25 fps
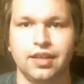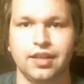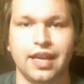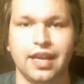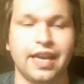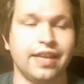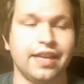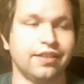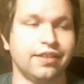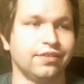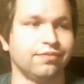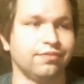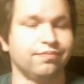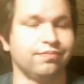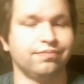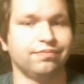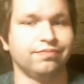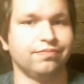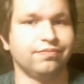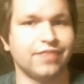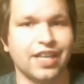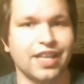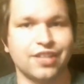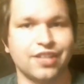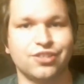And
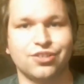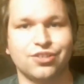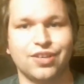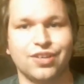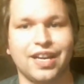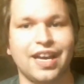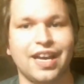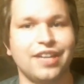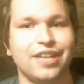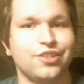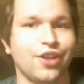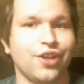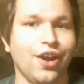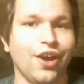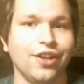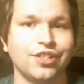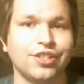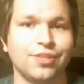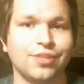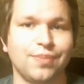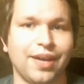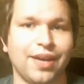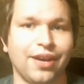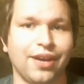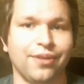yesterday I talked
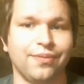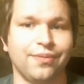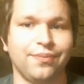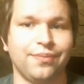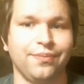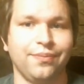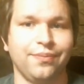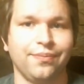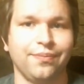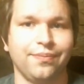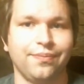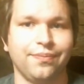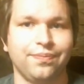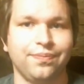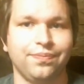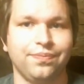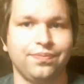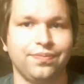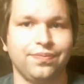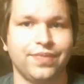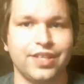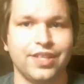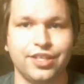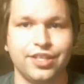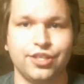about
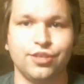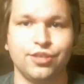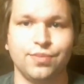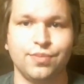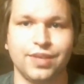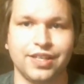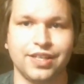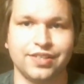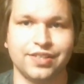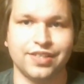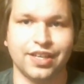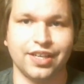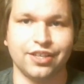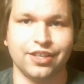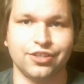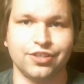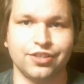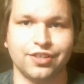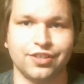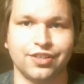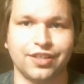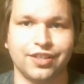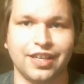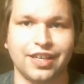dehumanization.